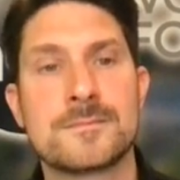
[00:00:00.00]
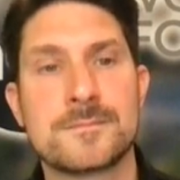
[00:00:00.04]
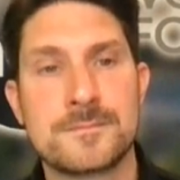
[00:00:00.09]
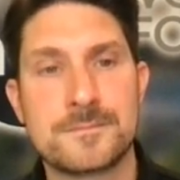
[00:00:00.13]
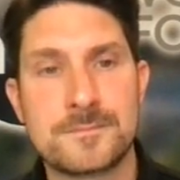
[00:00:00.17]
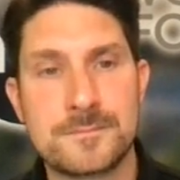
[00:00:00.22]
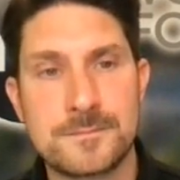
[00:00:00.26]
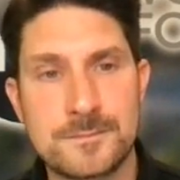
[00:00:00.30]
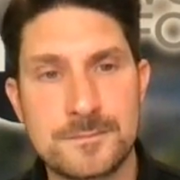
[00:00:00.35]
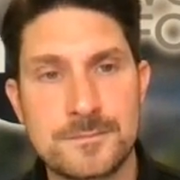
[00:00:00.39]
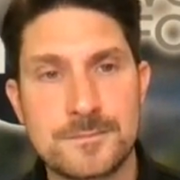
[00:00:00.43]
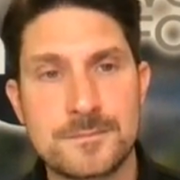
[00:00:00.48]

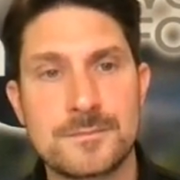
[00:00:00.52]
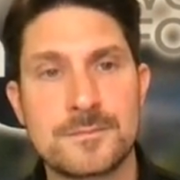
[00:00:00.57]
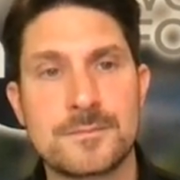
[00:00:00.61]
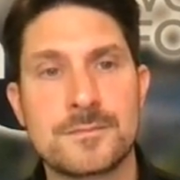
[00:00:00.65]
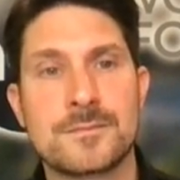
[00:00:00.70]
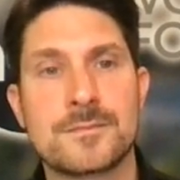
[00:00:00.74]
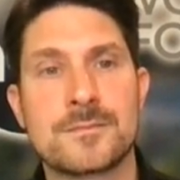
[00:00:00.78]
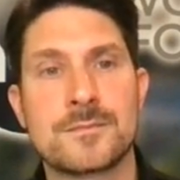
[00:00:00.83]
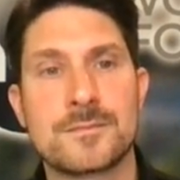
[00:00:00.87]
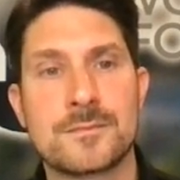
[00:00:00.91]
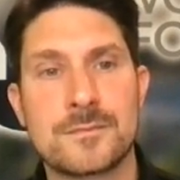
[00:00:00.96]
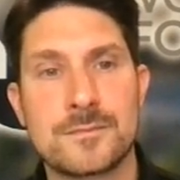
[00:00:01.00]

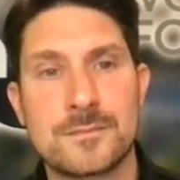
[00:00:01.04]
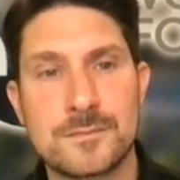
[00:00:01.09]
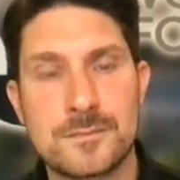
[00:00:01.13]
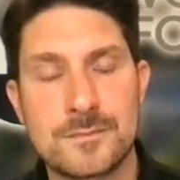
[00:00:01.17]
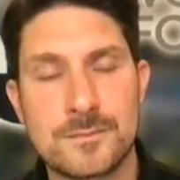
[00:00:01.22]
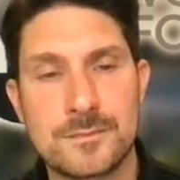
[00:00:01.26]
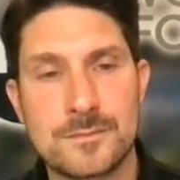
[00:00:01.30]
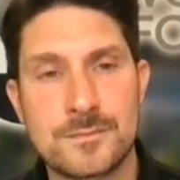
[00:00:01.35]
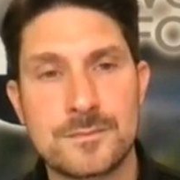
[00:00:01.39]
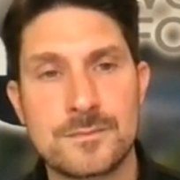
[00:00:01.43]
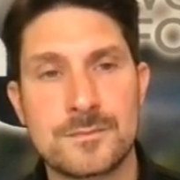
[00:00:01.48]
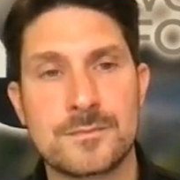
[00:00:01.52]

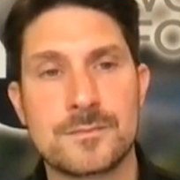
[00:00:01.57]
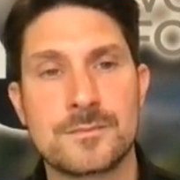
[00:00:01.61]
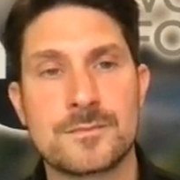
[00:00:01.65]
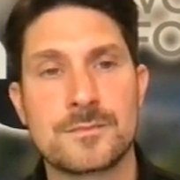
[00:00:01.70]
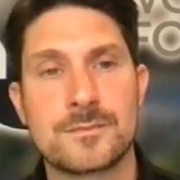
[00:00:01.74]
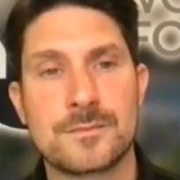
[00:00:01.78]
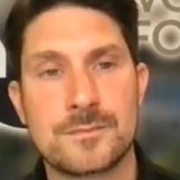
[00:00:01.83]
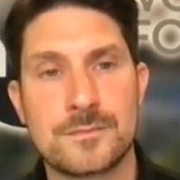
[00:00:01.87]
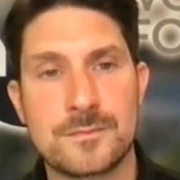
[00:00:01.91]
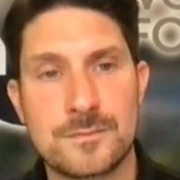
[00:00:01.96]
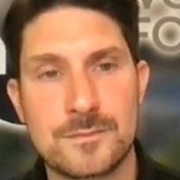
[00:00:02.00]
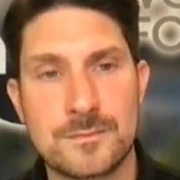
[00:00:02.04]

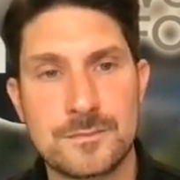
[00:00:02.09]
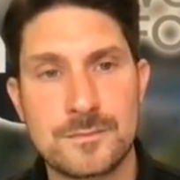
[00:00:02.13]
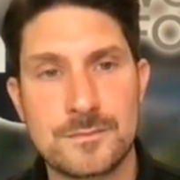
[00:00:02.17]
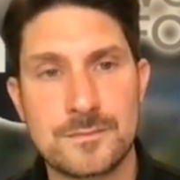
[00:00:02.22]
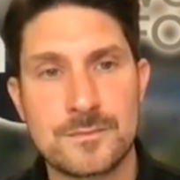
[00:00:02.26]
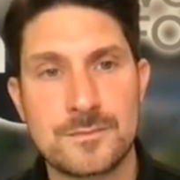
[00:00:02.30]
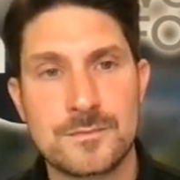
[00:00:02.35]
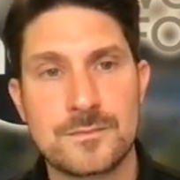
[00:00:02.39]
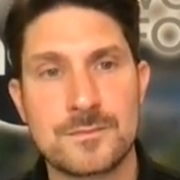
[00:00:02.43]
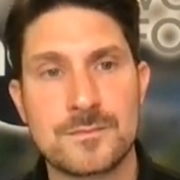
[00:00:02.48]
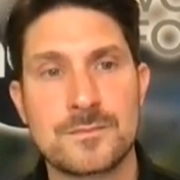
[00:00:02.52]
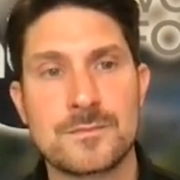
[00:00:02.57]

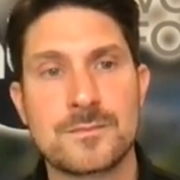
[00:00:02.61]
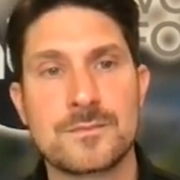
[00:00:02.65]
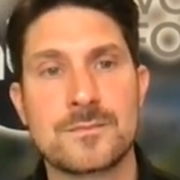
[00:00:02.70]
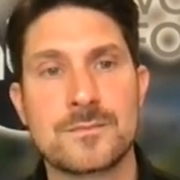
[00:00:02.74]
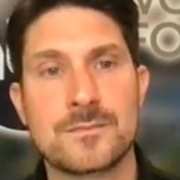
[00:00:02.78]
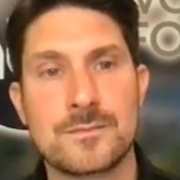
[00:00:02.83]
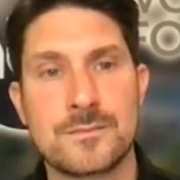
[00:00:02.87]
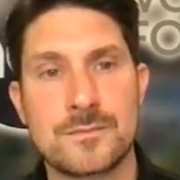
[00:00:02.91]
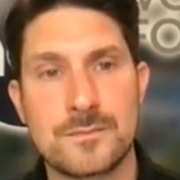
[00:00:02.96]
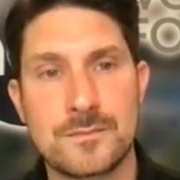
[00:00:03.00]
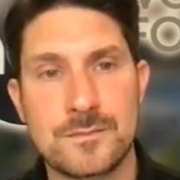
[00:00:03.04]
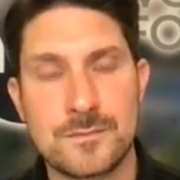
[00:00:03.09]

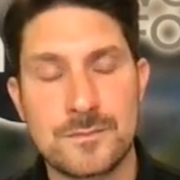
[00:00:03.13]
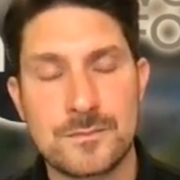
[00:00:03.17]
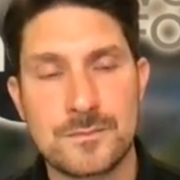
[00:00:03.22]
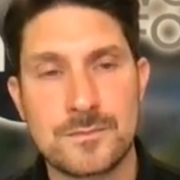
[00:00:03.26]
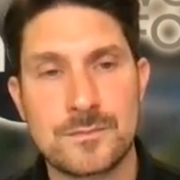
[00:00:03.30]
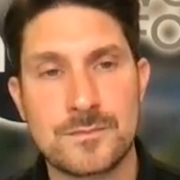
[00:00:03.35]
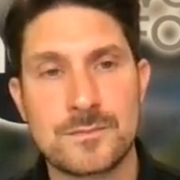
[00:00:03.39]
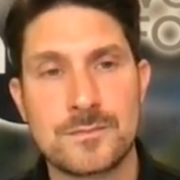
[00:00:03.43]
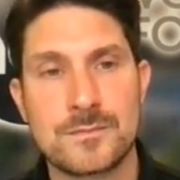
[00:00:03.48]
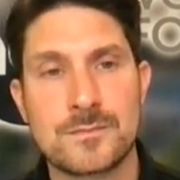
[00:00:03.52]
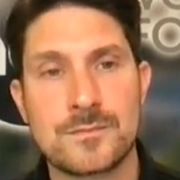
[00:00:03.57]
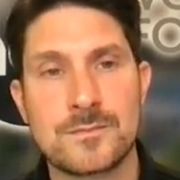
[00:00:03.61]

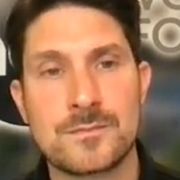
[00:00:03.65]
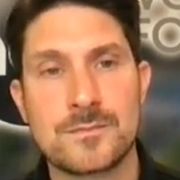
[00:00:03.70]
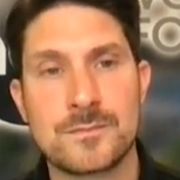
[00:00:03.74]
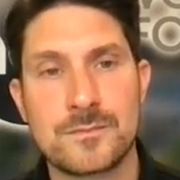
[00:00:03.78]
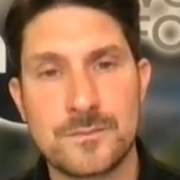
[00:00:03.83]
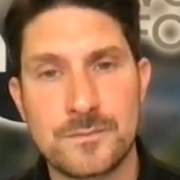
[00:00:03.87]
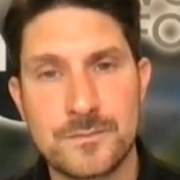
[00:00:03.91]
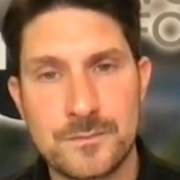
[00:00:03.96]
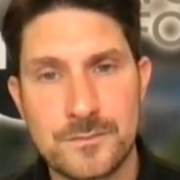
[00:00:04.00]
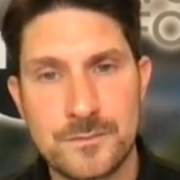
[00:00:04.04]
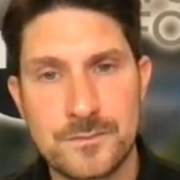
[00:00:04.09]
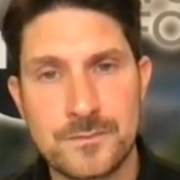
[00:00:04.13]

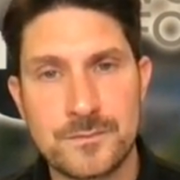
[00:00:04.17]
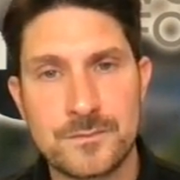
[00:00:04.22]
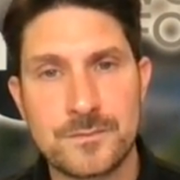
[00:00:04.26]
The person shown says nothing.